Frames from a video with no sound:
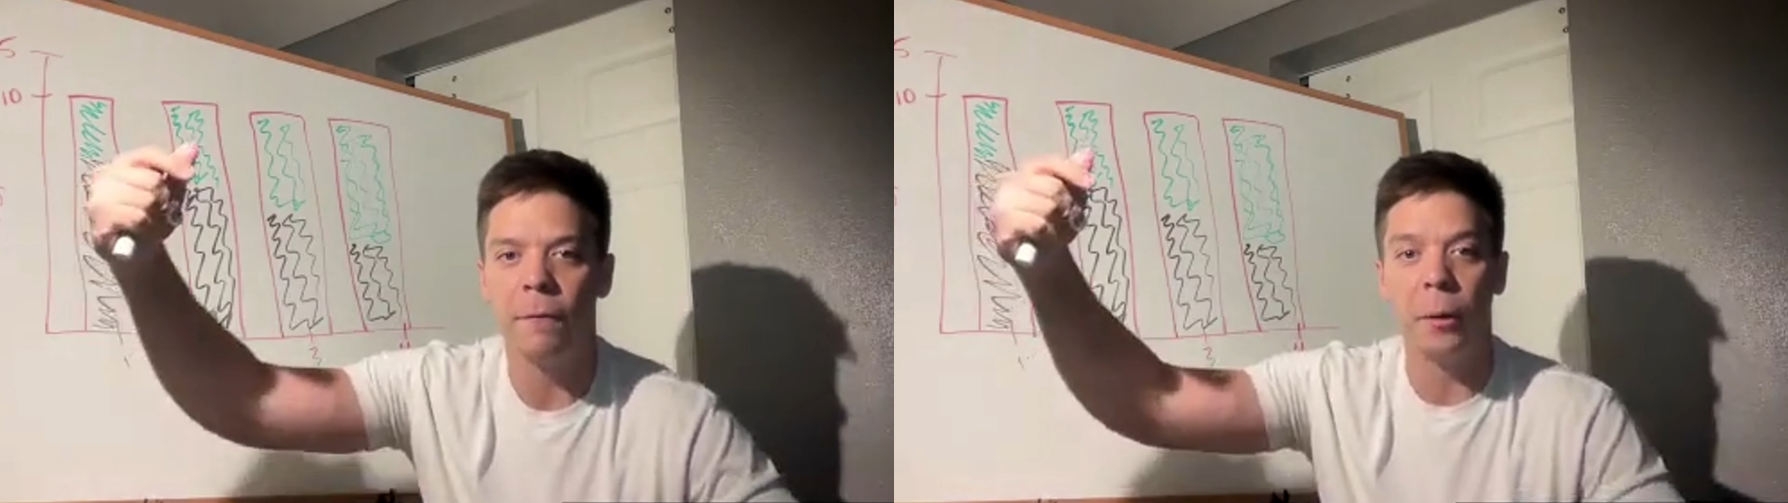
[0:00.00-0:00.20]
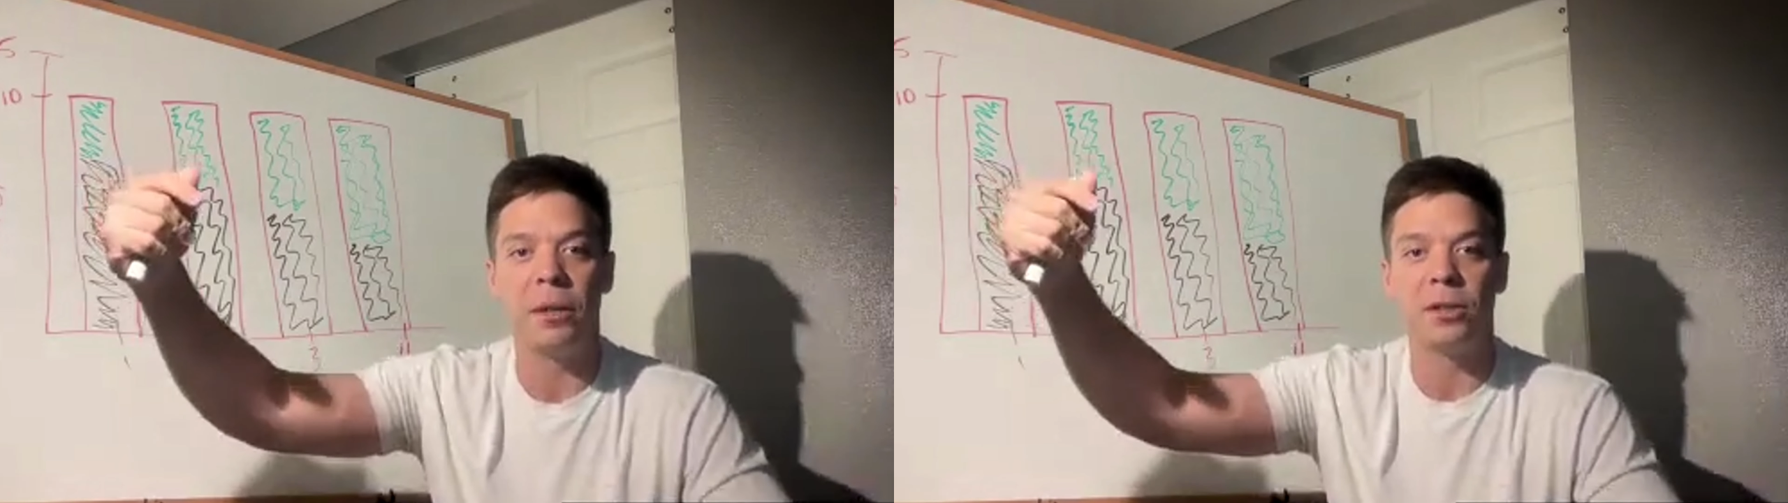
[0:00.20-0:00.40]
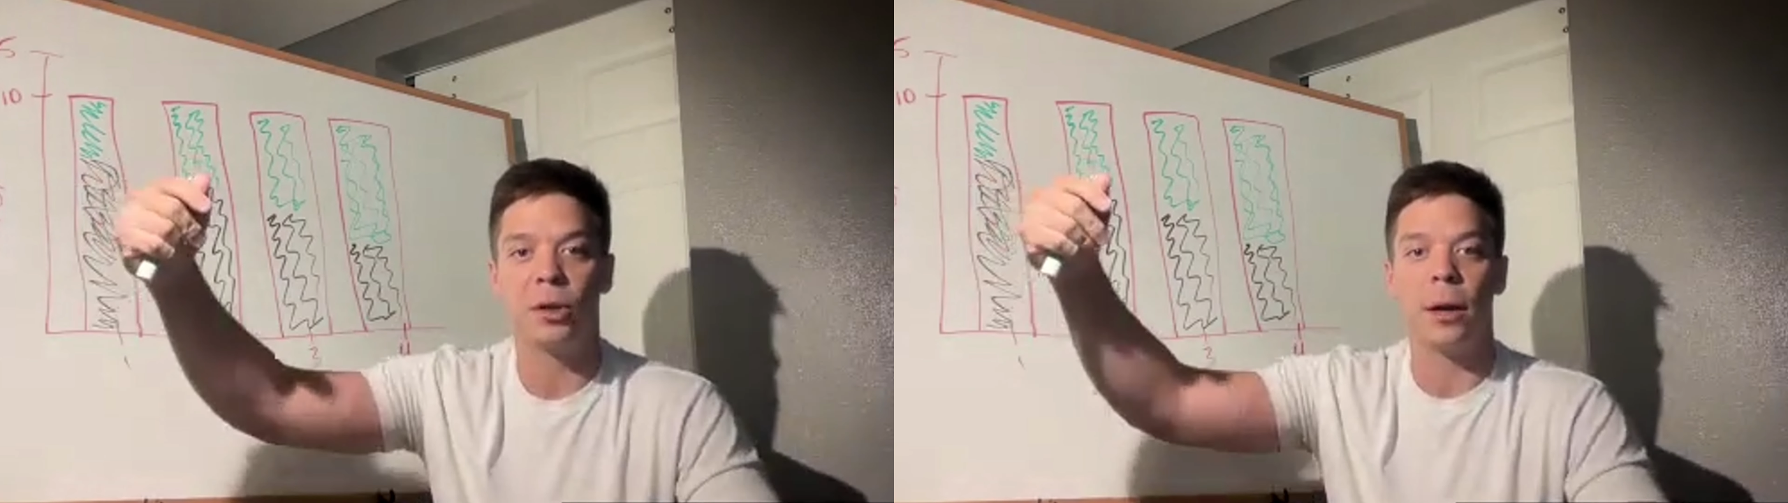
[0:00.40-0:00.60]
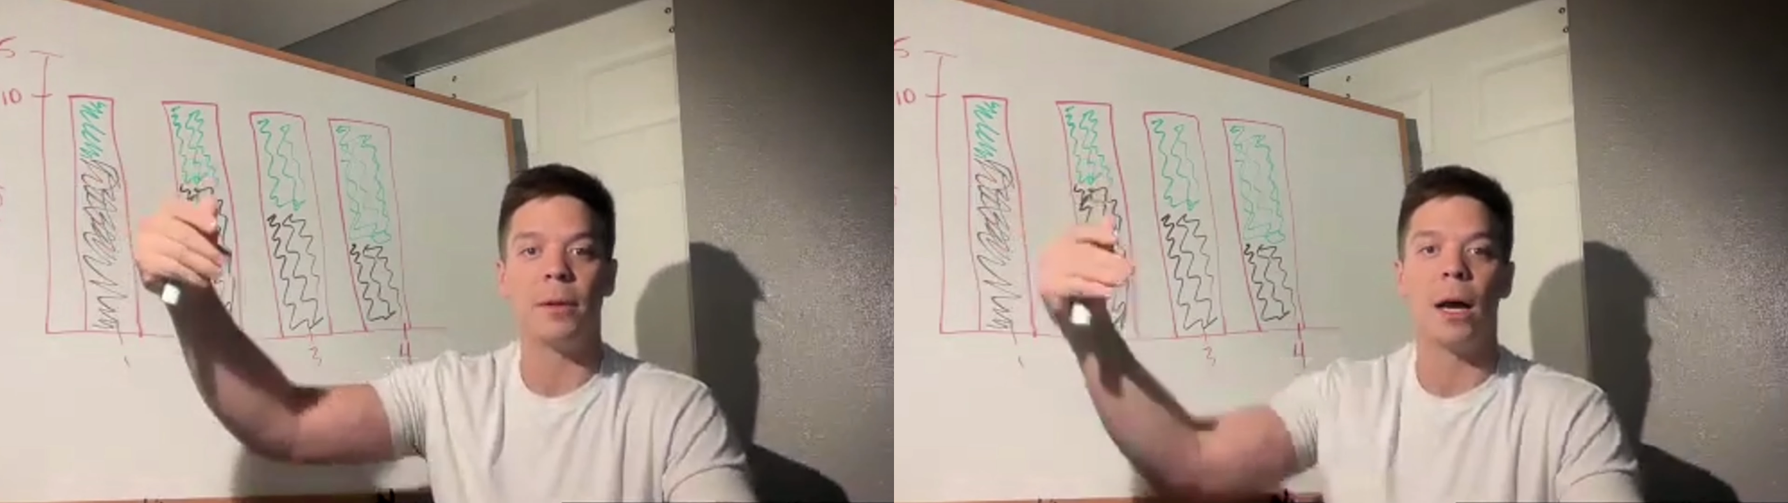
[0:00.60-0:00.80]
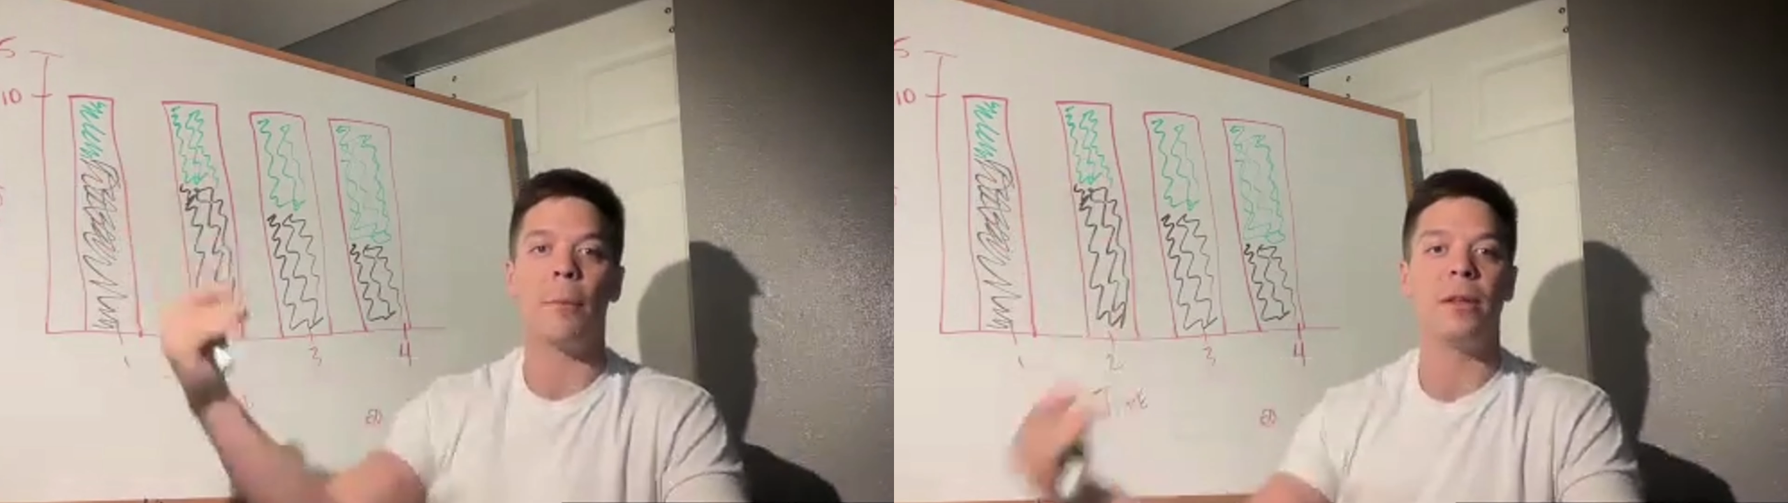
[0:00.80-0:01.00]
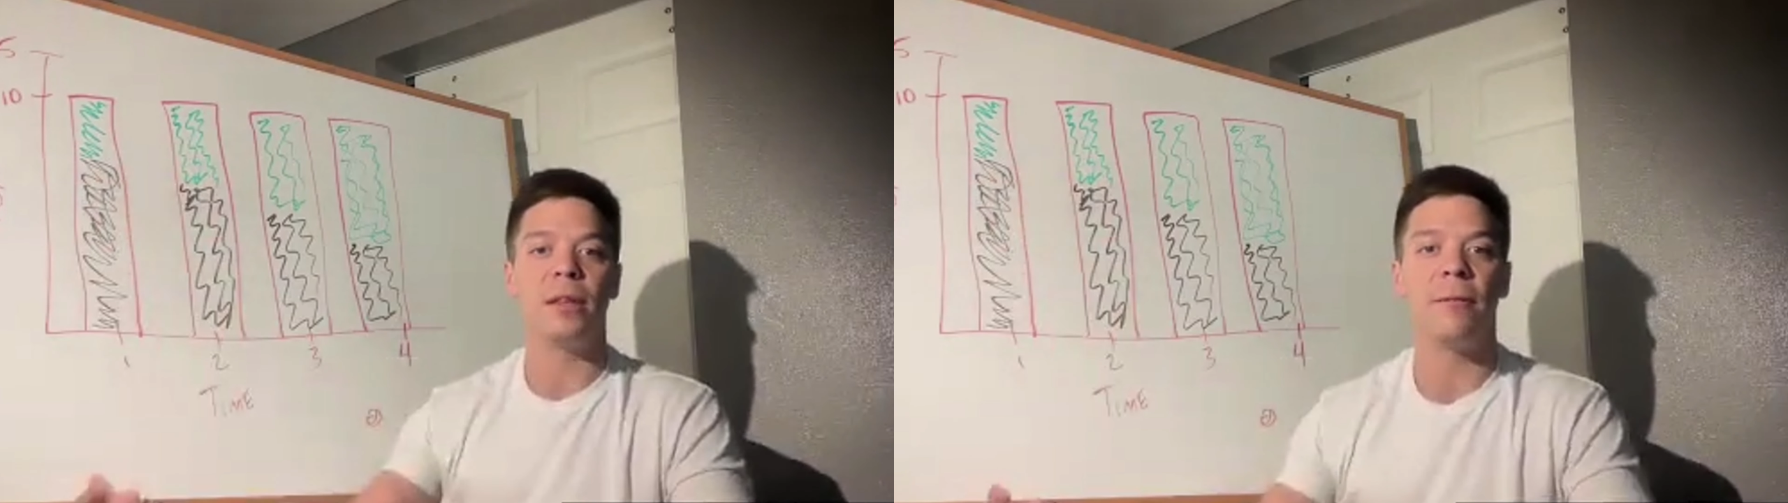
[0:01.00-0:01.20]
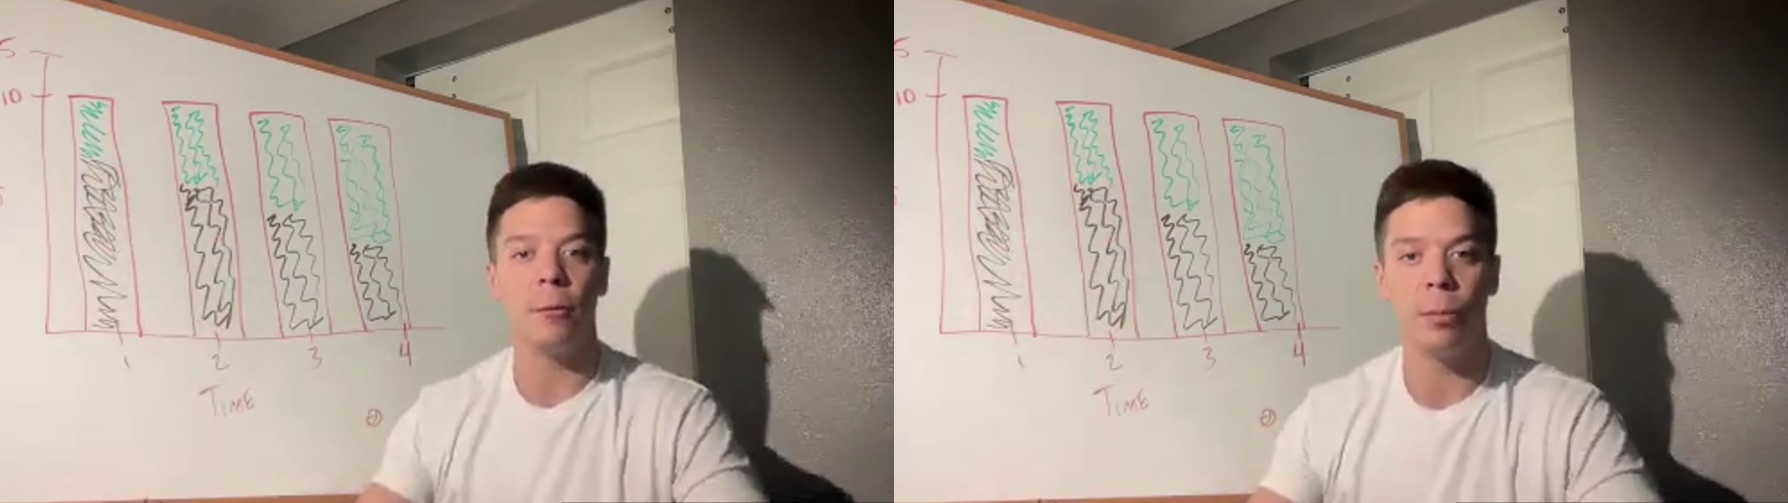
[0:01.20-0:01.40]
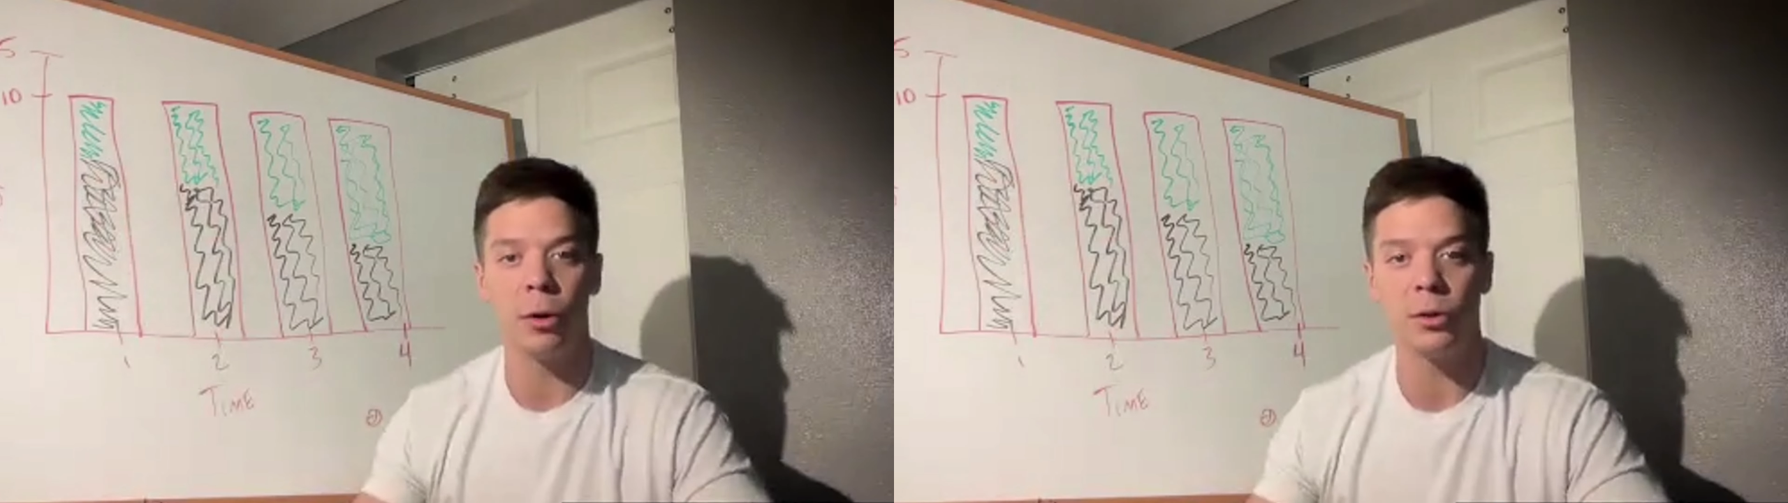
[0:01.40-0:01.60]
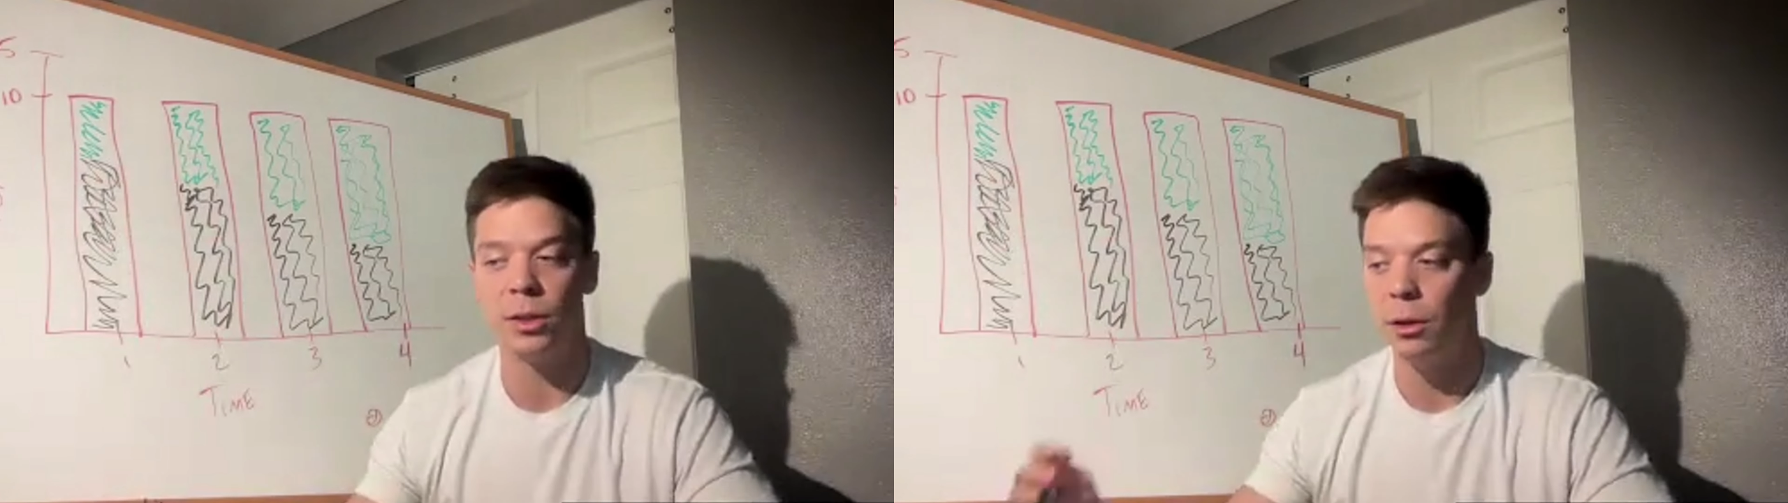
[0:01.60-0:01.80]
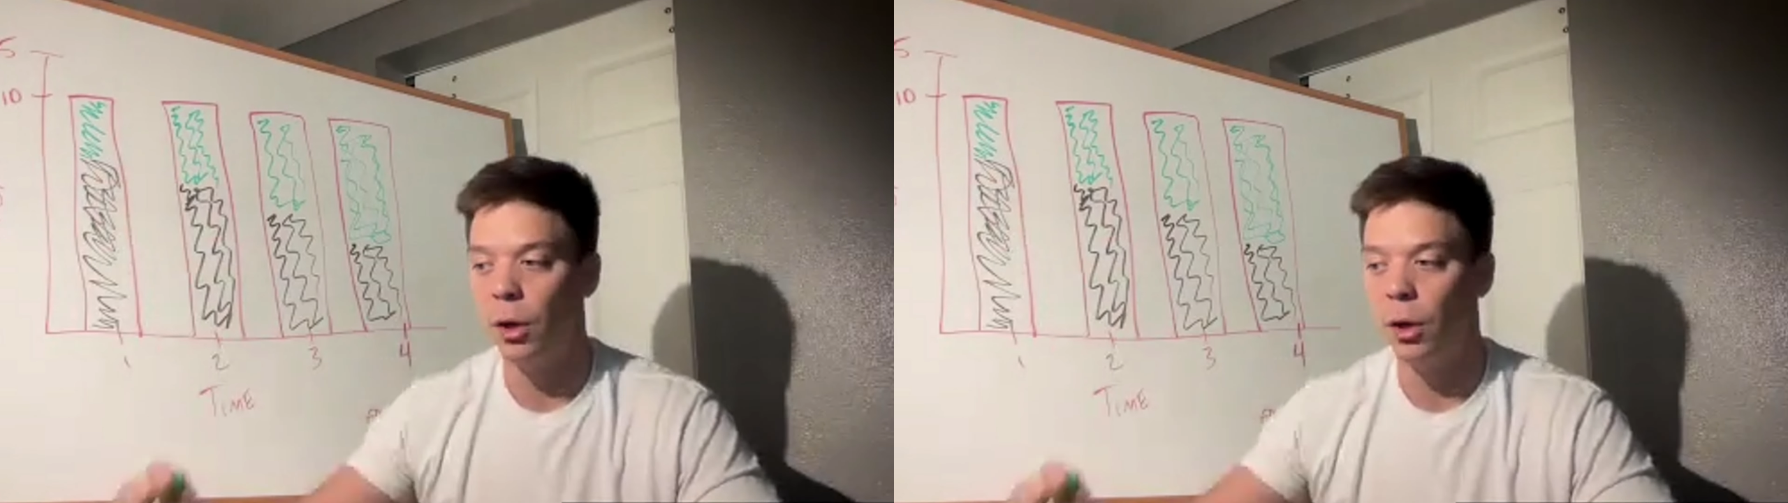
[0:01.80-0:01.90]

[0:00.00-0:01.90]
flip the script, I'm a different person.